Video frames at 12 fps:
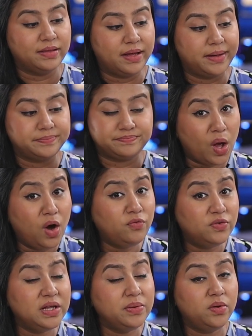and then
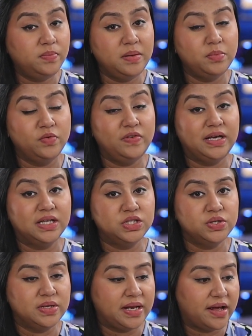hopefully we'll be moving
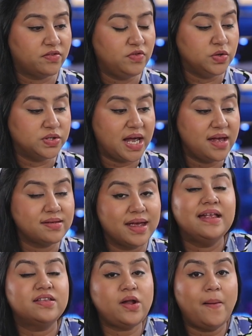into in the next few days,
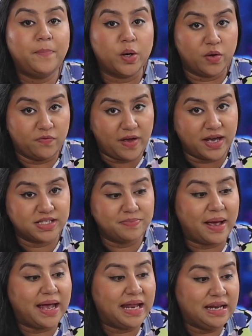it's not perfect.
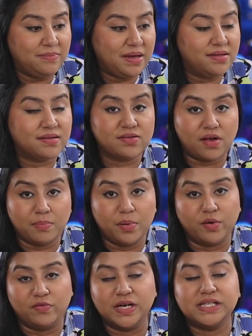By any means, it's not
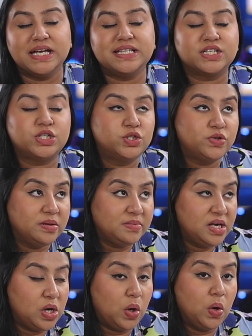perfect. It's
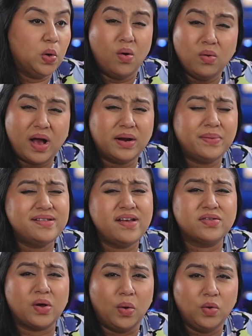extremely old. I don't want to say
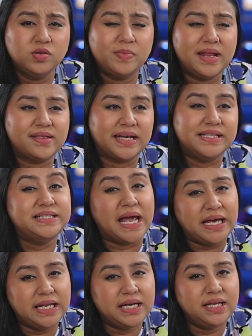it's old, but it's like
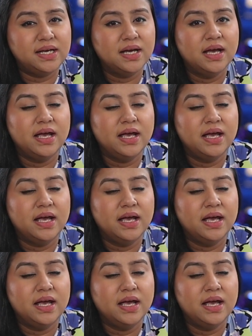dated.